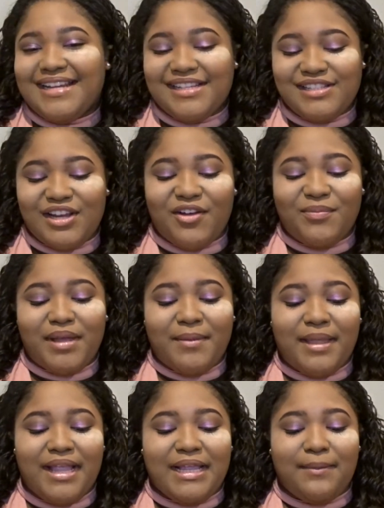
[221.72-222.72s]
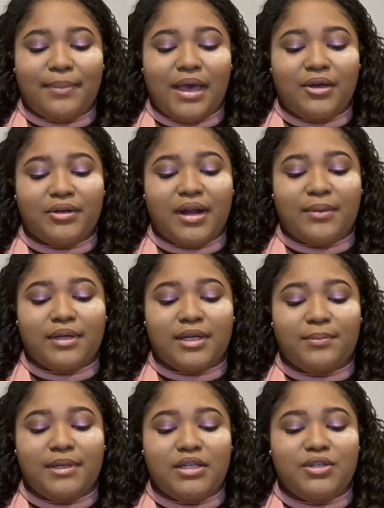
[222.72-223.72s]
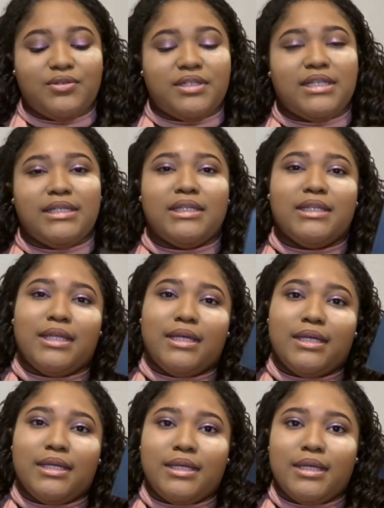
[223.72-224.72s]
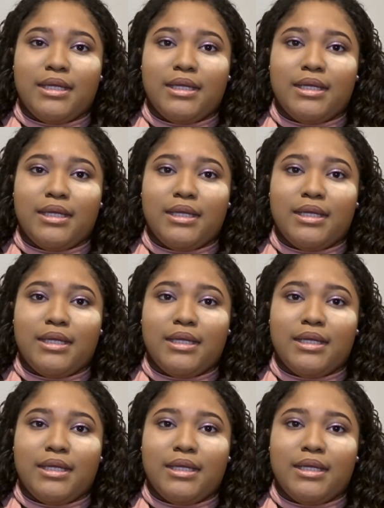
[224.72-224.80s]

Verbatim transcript: dust off my baking powder, I'm going to be using the